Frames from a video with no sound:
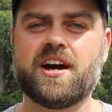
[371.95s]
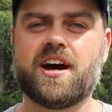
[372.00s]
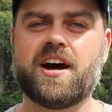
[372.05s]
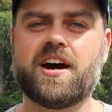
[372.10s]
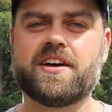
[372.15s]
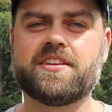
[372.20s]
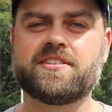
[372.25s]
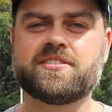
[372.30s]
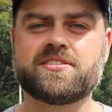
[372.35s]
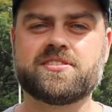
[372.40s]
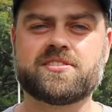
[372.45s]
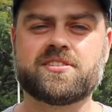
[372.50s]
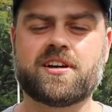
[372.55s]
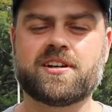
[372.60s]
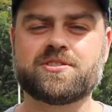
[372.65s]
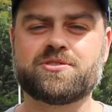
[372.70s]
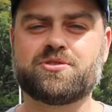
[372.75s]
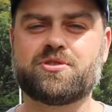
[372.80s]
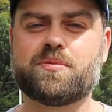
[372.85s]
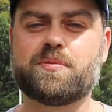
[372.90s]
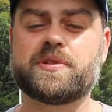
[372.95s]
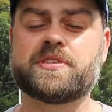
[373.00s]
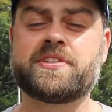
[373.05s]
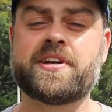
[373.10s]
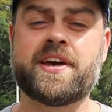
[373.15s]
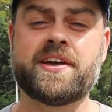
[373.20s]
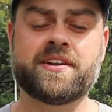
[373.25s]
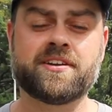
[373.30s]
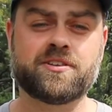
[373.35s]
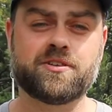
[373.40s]
This is also a
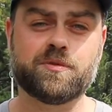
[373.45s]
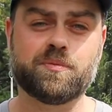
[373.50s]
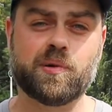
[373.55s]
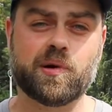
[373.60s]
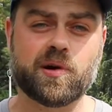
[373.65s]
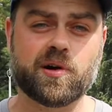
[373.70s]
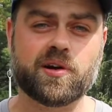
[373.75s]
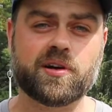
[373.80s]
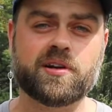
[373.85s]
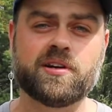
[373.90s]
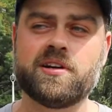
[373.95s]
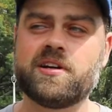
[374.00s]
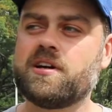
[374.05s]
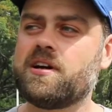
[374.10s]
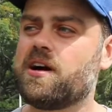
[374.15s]
botanical park.